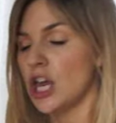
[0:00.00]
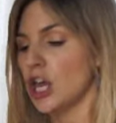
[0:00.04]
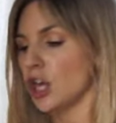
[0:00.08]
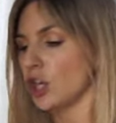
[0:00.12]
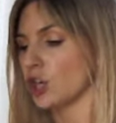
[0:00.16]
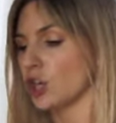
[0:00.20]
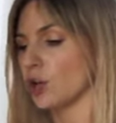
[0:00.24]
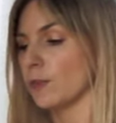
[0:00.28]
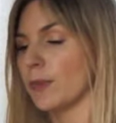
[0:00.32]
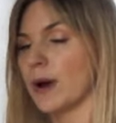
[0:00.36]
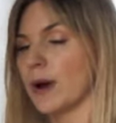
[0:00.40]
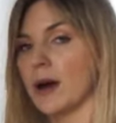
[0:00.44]

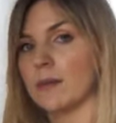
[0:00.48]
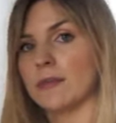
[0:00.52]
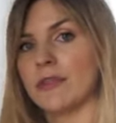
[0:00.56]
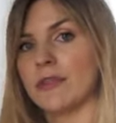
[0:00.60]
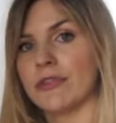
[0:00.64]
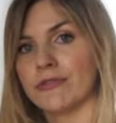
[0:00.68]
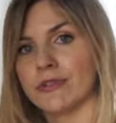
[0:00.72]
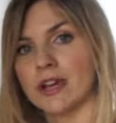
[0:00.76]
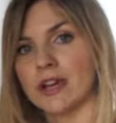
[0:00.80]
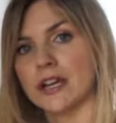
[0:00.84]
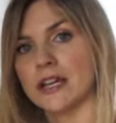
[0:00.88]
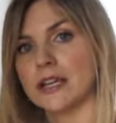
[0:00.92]
Your bobbin
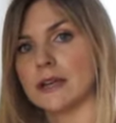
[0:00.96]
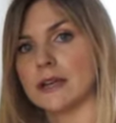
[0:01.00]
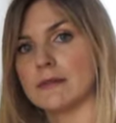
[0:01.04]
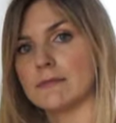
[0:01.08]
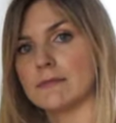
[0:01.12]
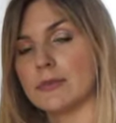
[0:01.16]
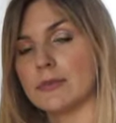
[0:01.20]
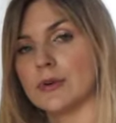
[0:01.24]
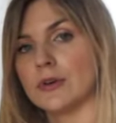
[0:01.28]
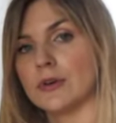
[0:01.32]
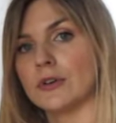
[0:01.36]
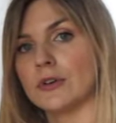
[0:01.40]
thread can
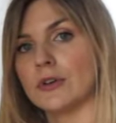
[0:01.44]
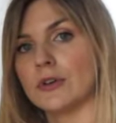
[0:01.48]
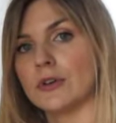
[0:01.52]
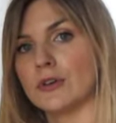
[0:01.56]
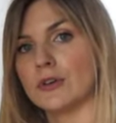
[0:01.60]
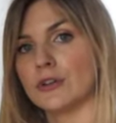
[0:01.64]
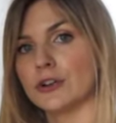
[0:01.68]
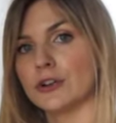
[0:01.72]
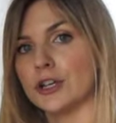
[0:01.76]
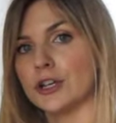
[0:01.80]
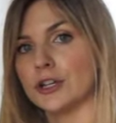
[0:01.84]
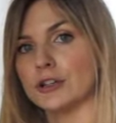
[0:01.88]
pull,
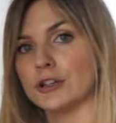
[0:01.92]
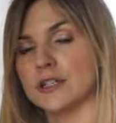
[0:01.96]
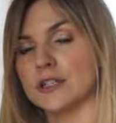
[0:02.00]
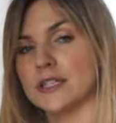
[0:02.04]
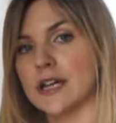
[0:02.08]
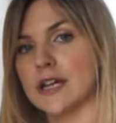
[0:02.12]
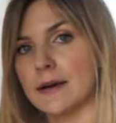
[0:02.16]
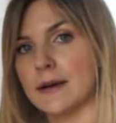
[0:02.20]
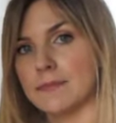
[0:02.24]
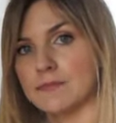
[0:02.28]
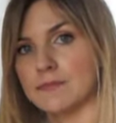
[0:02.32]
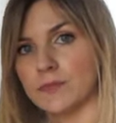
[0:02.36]
or your
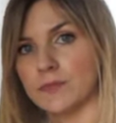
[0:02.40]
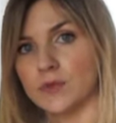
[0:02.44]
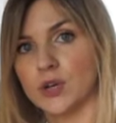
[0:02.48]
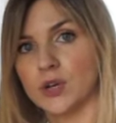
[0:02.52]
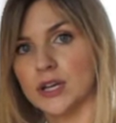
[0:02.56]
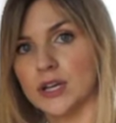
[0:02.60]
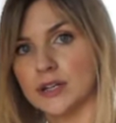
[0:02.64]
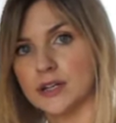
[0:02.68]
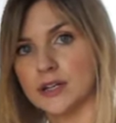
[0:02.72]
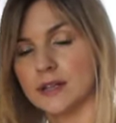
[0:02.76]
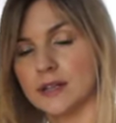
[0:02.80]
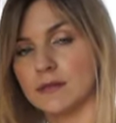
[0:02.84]
top
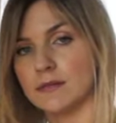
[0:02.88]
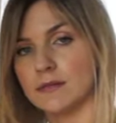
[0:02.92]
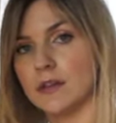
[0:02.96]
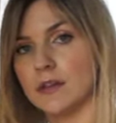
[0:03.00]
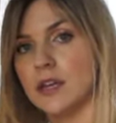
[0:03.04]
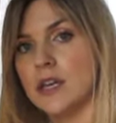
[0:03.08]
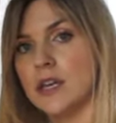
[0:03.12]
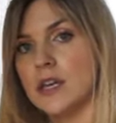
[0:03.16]
thread can